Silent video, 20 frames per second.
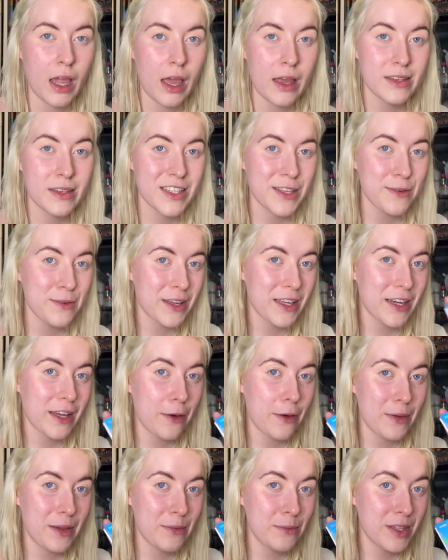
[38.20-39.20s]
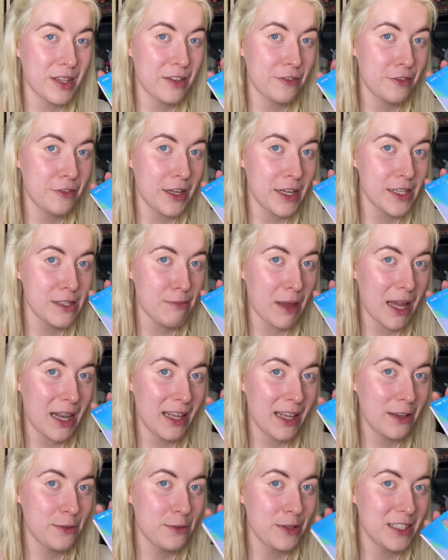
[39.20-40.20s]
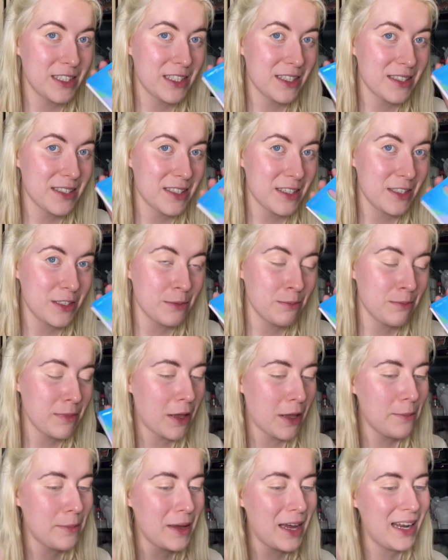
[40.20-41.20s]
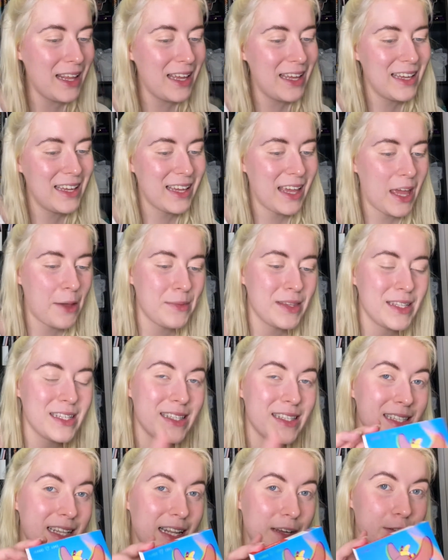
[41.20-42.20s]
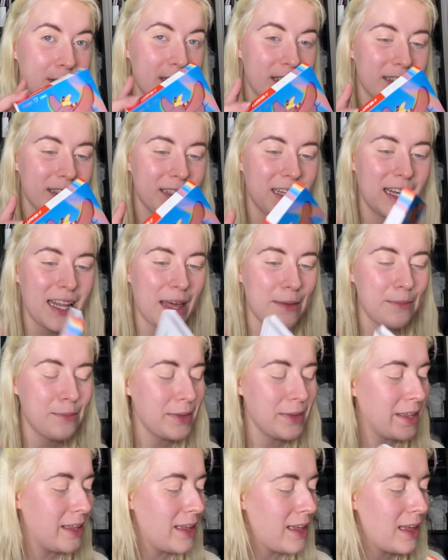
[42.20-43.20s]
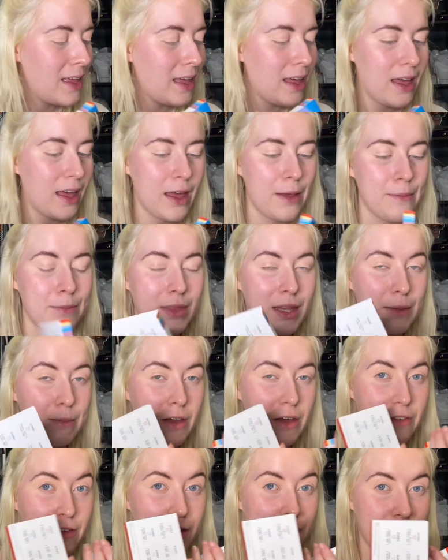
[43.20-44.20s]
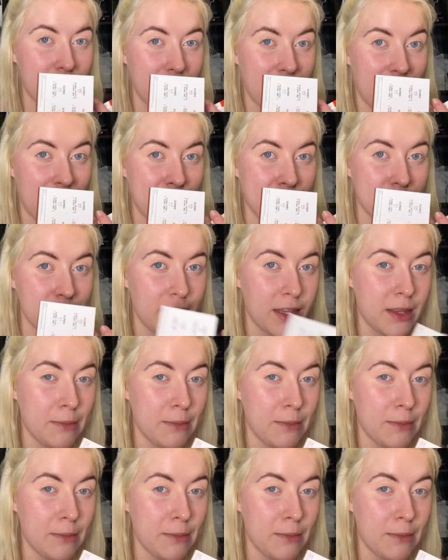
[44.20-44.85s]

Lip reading: So I'm going to go in with the first palette, which is the Dumbo palette. Came in this little slip. They both have the names on the